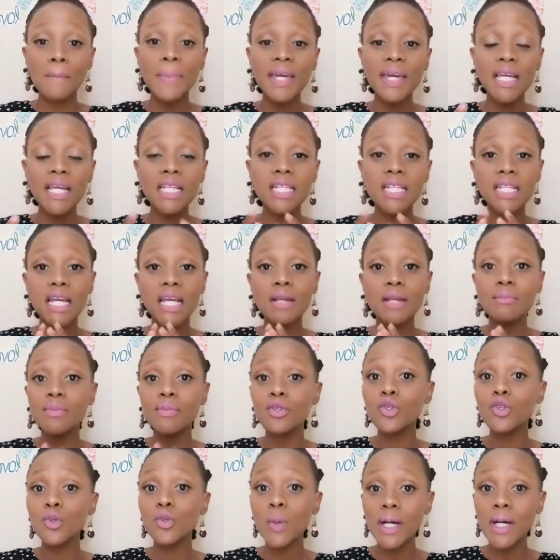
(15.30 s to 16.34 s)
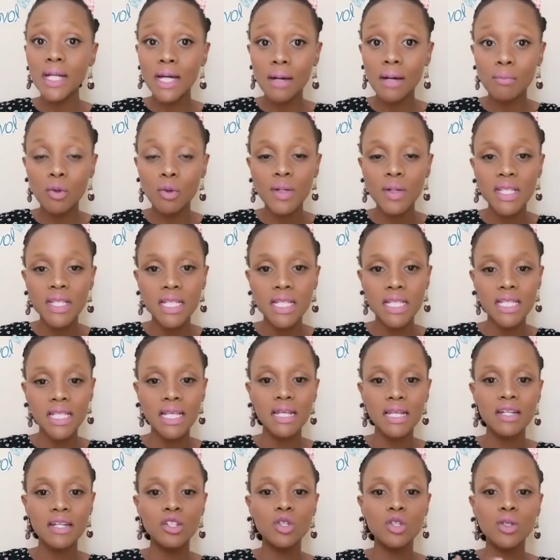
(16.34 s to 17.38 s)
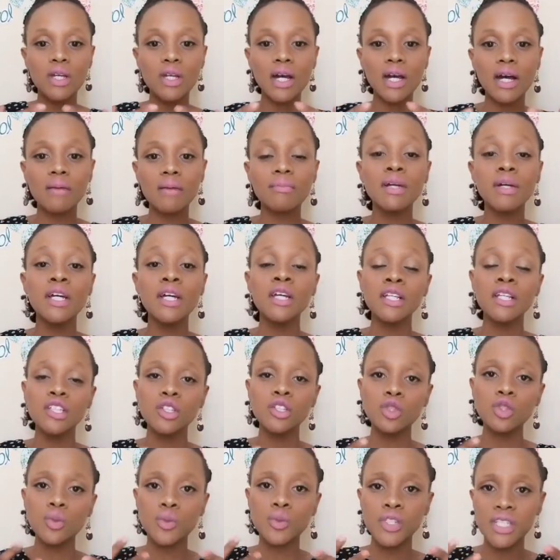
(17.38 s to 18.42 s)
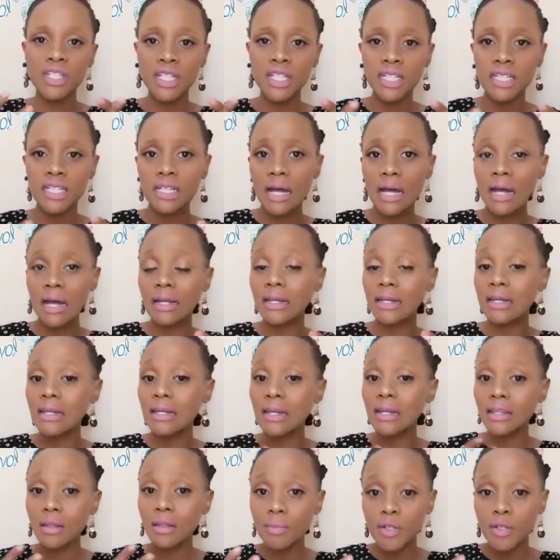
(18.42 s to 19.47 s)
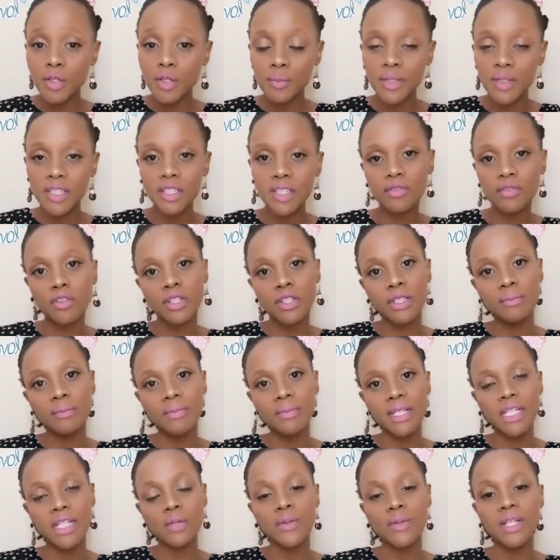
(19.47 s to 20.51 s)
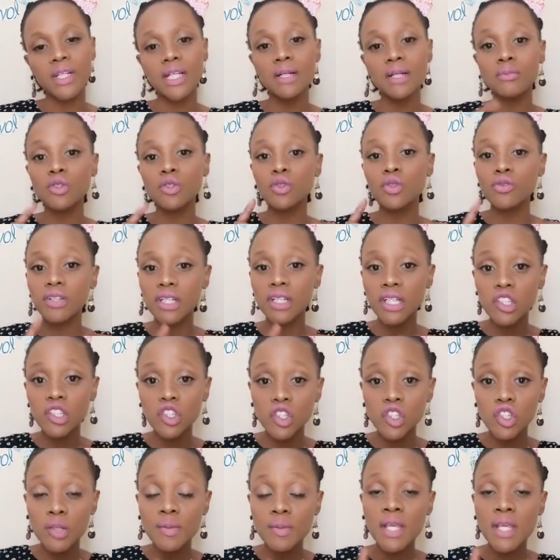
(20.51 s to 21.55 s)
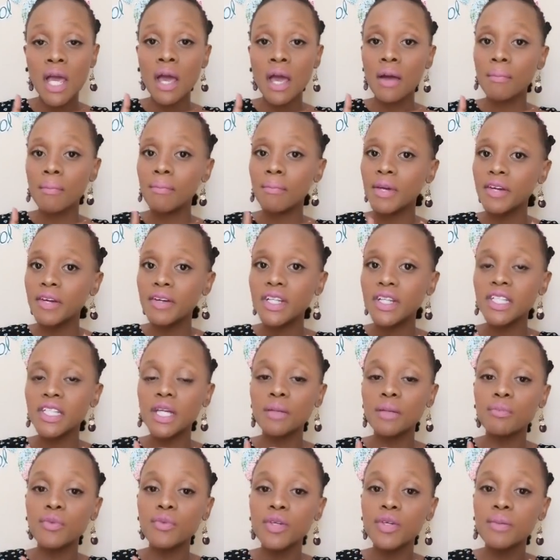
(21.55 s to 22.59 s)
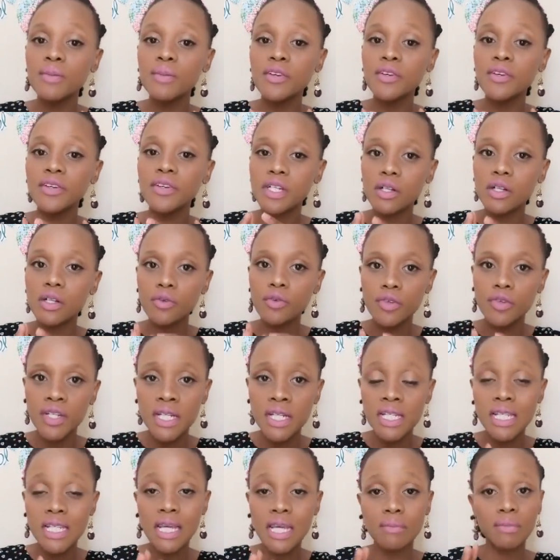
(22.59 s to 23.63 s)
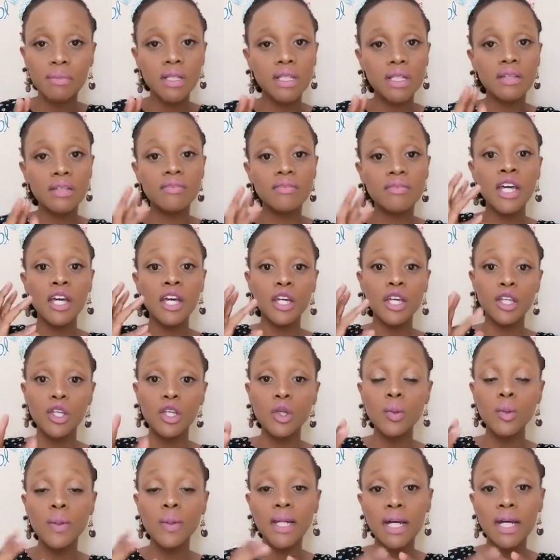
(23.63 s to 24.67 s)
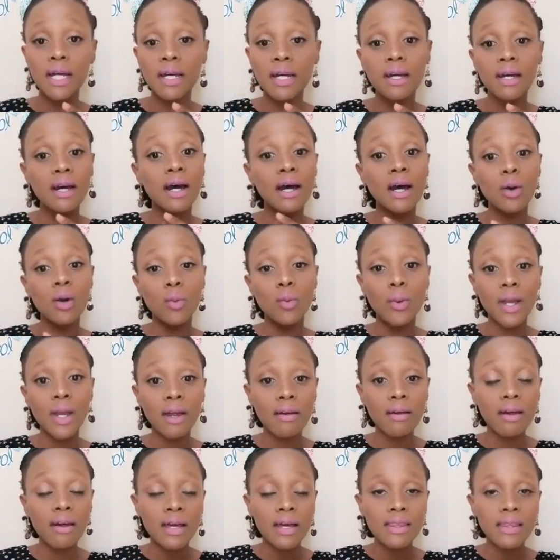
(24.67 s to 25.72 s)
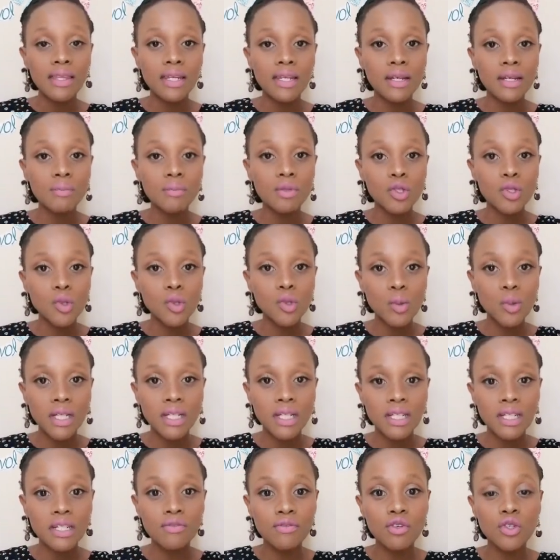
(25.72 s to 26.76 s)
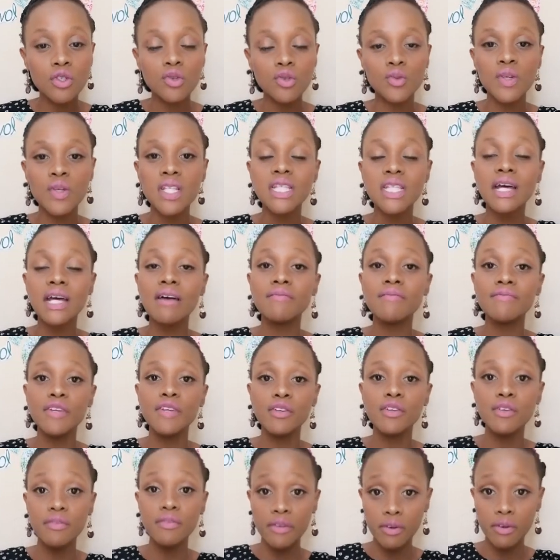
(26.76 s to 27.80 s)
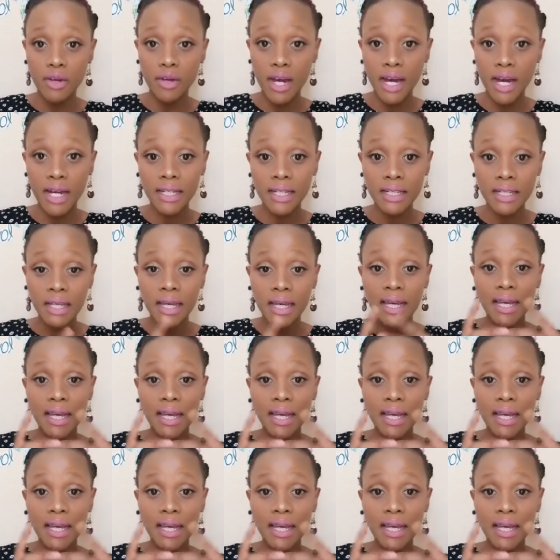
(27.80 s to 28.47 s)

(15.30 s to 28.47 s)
based in Botswana. I'm always excited to come just to present another perspective on the matter when it comes to relationships, marriage, and premarital readiness. I believe you and I are aware that in Botswana, the divorce rates are very, very high,